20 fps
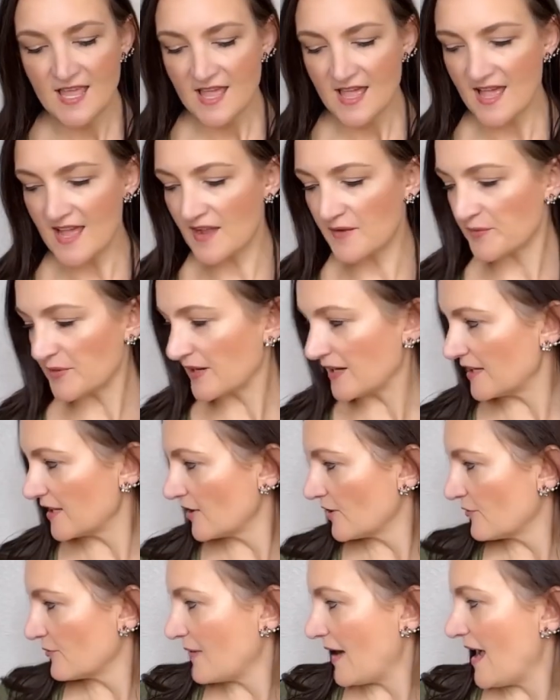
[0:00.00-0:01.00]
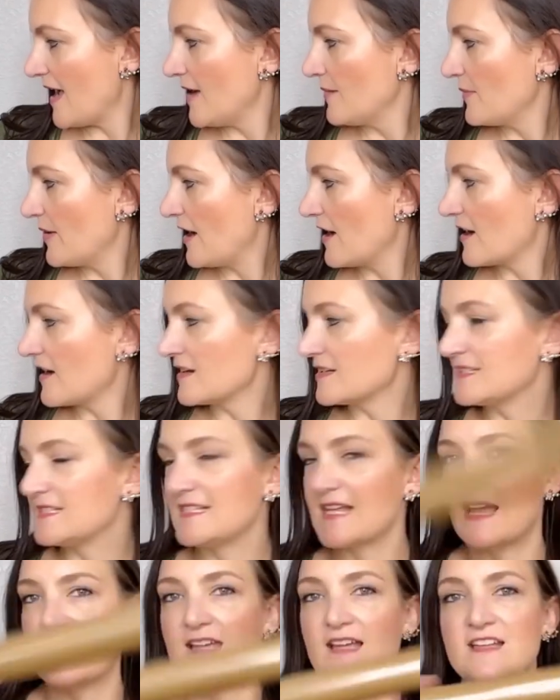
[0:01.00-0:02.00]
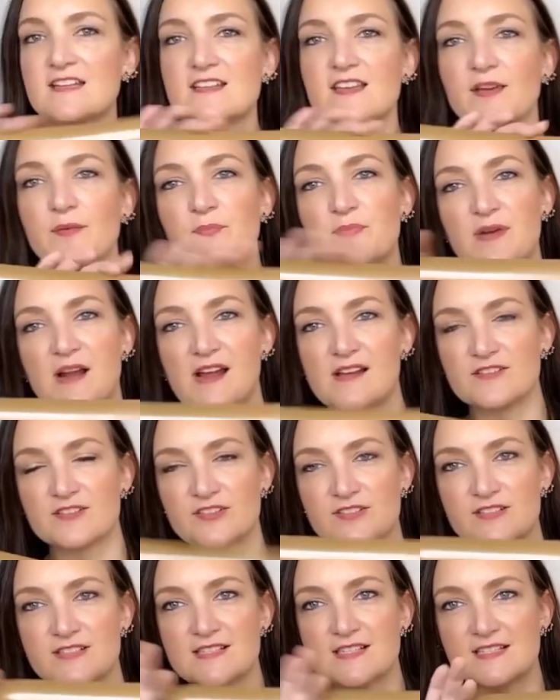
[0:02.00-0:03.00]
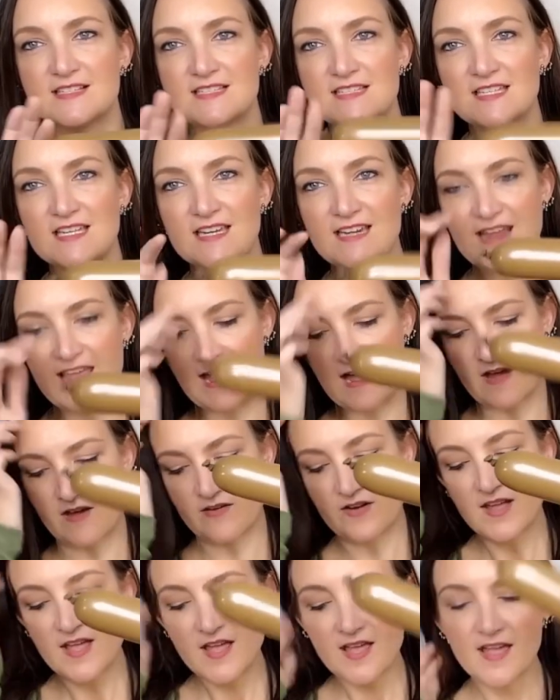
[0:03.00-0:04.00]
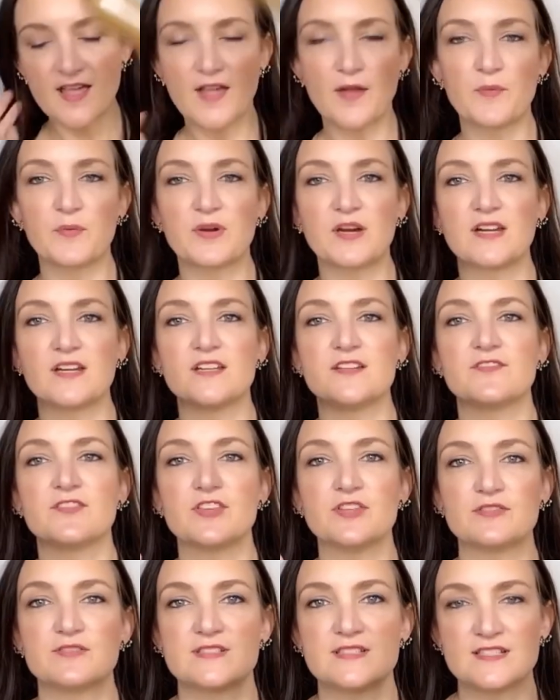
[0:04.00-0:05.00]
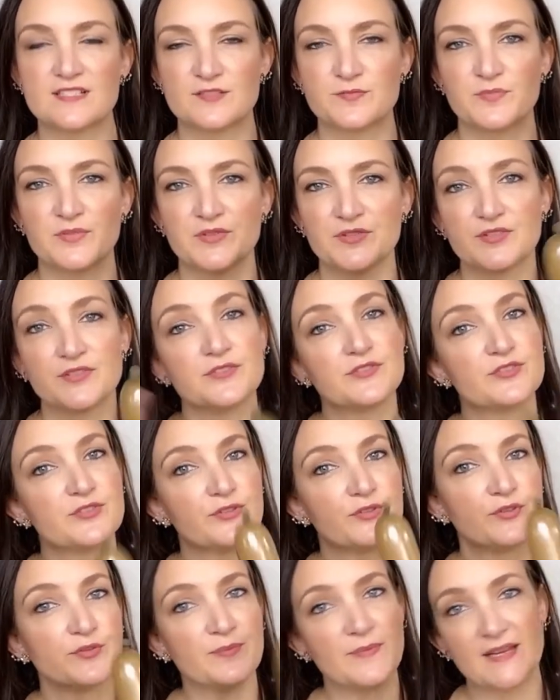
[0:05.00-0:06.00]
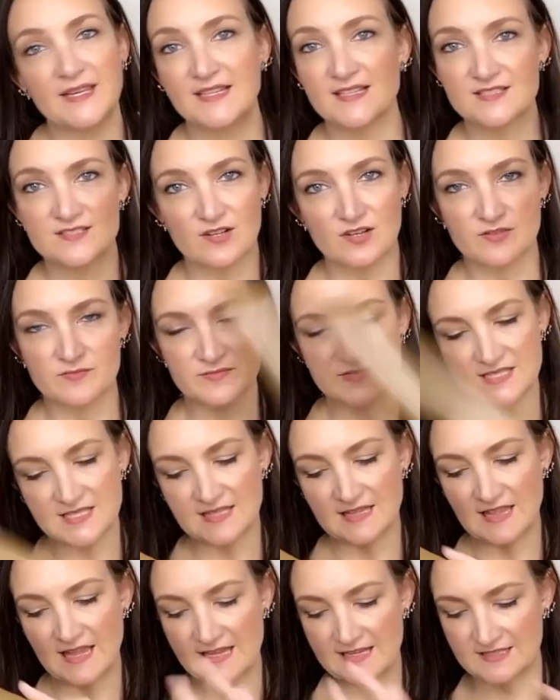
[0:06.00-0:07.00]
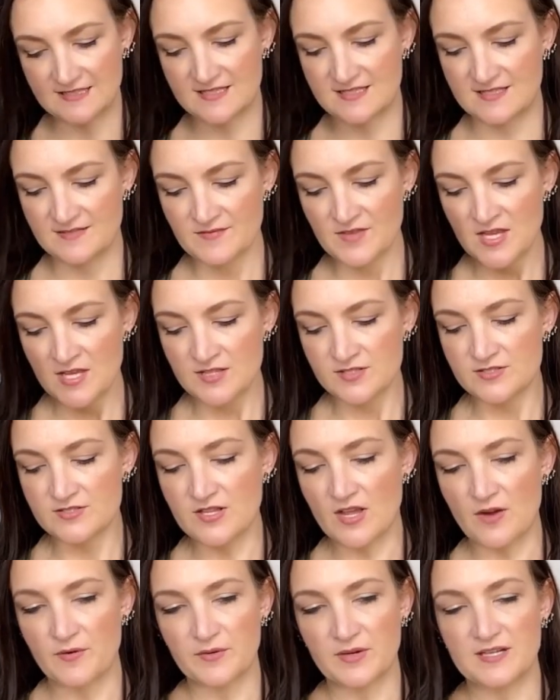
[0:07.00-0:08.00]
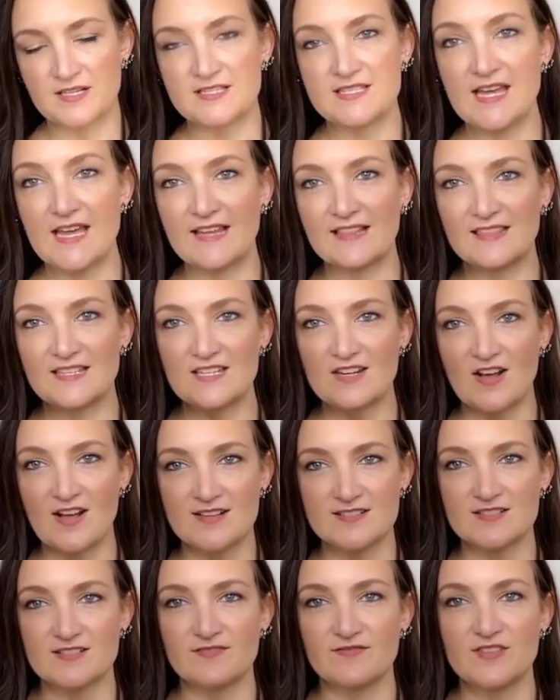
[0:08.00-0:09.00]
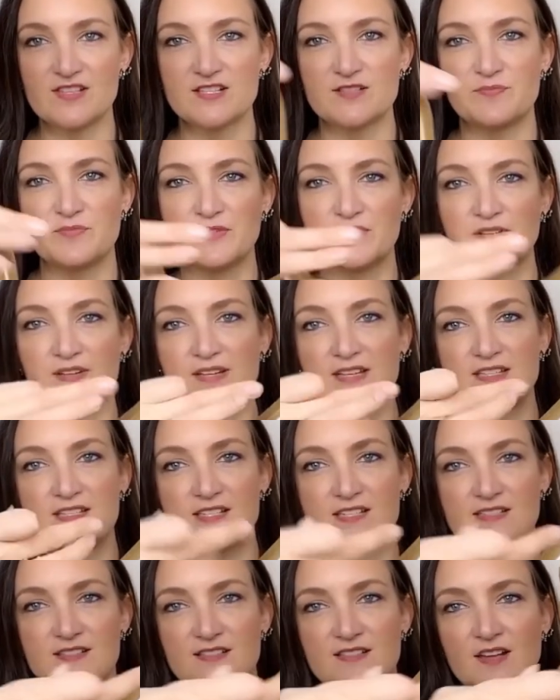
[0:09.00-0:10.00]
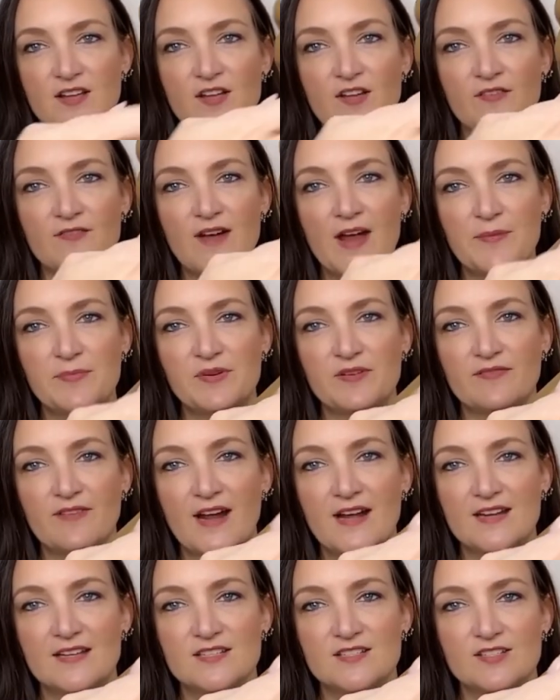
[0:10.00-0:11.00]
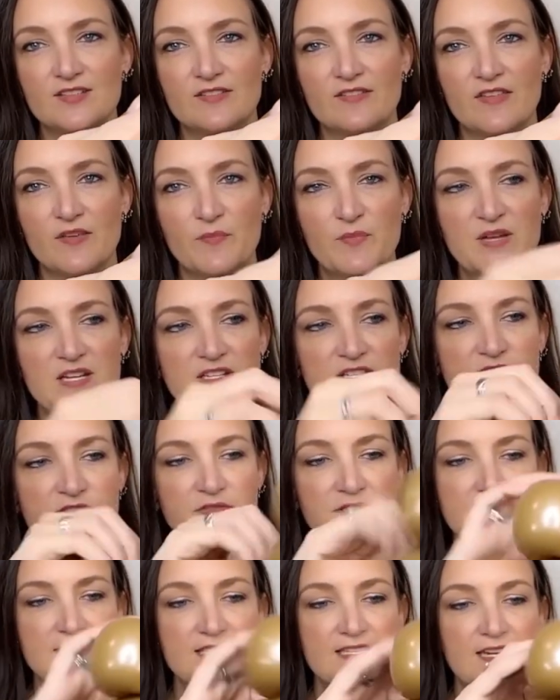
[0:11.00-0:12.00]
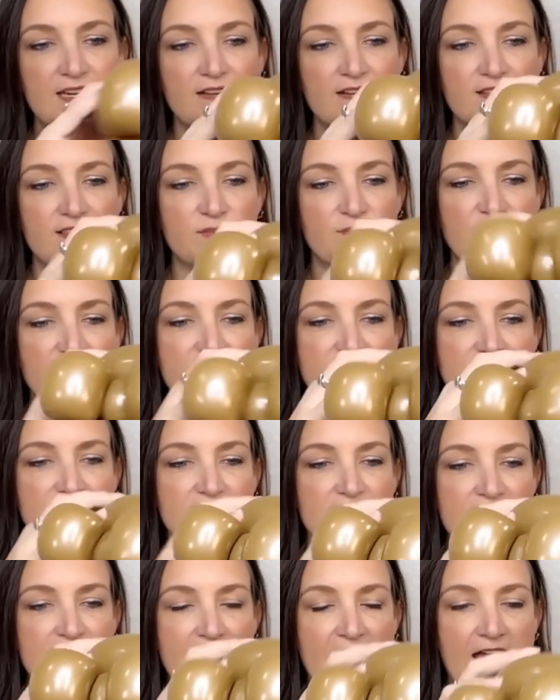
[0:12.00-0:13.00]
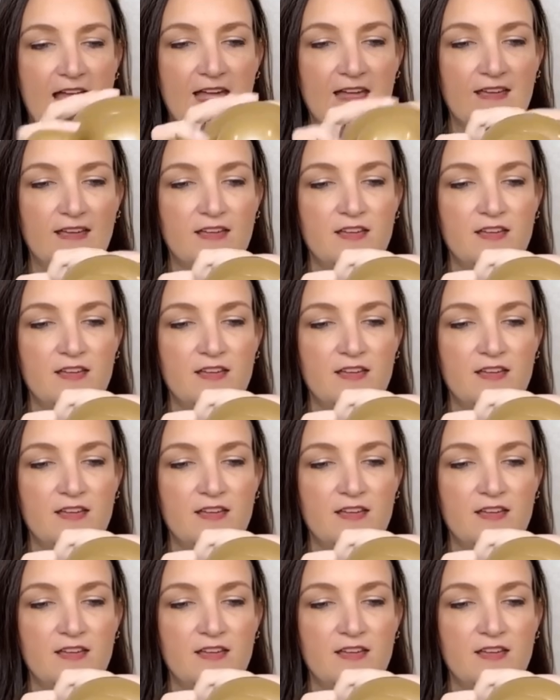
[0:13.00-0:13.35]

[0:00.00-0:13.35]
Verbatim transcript: And we're gonna grab our second Brown 260 now, and we're gonna use this balloon to make his arms and legs. So we're gonna take the nozzle of this balloon and just wrap it right into the pinch twist here at the base of the neck.